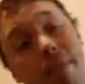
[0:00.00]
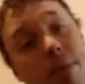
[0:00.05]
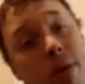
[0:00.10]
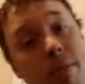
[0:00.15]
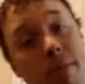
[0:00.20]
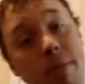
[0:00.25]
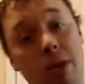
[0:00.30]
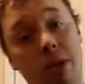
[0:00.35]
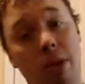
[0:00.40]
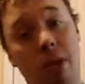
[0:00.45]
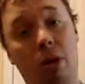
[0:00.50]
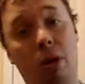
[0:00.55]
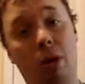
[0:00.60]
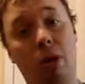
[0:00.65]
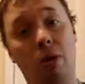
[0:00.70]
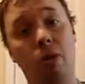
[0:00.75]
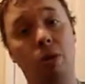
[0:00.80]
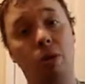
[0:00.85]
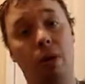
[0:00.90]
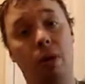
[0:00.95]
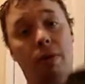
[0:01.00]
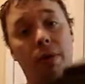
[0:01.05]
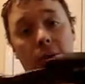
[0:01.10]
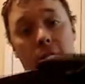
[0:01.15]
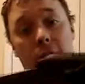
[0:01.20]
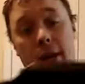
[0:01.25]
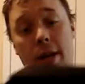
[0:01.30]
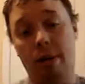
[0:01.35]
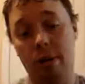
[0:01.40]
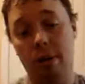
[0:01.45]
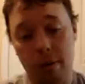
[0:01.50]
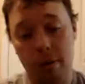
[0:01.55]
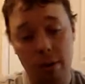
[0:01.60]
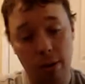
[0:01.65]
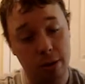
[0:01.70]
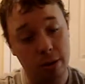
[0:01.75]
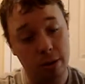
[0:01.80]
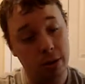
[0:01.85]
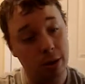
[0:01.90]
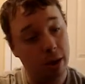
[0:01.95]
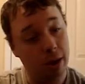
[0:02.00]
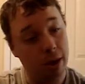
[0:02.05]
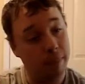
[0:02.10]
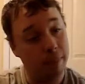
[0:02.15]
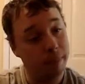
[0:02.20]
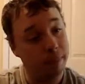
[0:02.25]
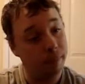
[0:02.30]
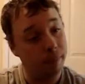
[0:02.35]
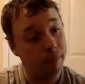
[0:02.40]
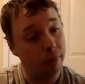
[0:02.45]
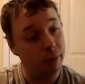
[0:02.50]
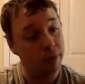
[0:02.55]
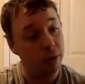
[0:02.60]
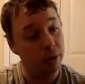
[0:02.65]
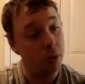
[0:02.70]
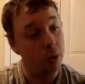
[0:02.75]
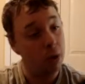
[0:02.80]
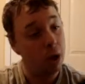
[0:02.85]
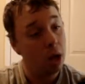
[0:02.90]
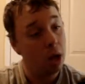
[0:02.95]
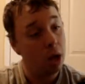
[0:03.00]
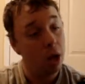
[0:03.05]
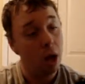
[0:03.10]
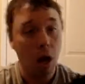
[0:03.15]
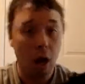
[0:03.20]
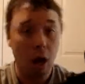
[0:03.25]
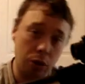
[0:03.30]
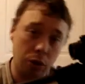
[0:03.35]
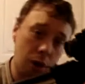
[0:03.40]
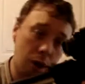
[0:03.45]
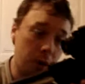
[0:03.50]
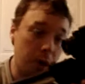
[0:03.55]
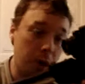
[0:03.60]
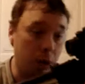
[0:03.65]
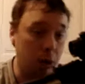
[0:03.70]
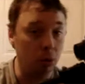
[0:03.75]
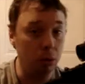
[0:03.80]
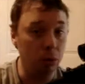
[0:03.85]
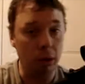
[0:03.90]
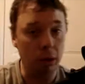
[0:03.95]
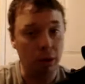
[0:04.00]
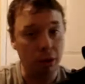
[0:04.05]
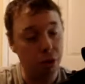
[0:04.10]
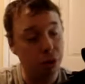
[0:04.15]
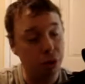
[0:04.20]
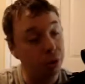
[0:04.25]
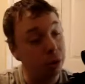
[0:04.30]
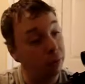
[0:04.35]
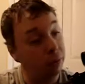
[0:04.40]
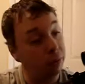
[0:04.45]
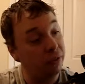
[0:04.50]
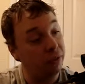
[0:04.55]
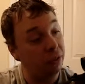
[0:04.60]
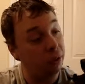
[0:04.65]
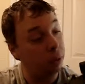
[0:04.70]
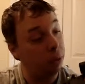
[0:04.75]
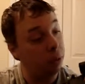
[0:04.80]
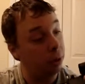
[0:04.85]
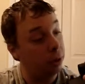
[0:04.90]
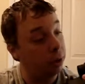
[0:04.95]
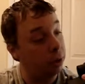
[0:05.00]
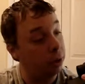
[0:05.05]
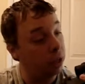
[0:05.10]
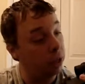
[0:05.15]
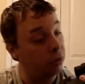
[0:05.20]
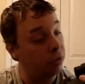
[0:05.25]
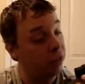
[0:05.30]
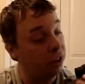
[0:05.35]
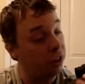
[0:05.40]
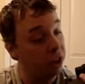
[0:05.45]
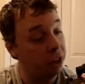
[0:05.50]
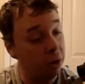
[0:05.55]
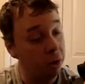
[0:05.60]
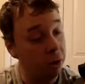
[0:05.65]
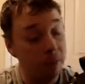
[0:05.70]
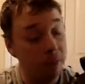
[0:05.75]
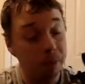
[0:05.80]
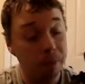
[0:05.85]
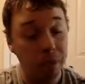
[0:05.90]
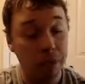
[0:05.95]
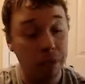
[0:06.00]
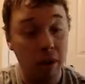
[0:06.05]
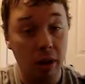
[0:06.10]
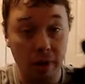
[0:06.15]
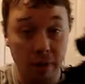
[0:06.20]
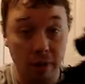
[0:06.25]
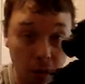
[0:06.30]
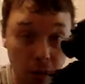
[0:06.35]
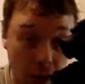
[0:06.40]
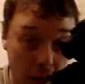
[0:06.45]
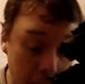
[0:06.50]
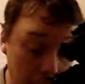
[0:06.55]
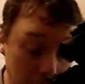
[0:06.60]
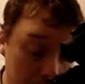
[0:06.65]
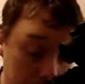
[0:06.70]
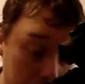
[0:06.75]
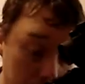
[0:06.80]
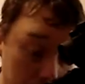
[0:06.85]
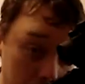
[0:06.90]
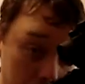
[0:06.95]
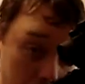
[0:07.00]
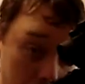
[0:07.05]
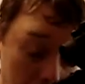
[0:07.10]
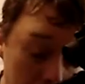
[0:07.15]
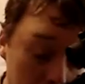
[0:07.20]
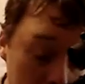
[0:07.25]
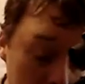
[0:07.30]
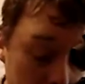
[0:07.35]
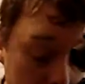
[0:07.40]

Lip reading: pretty much includes everything on this review. I'll try to include like a shooting review on the next video. If you like, please rate,